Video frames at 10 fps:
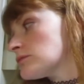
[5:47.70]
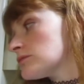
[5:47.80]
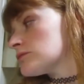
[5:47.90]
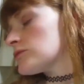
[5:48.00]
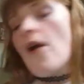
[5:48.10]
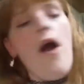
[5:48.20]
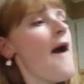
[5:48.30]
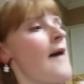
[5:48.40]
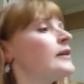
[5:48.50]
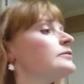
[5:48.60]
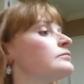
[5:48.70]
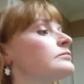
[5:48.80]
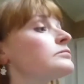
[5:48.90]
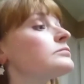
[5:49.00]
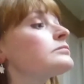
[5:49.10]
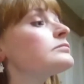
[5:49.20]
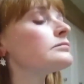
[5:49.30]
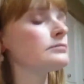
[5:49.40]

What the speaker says: (no one is talking)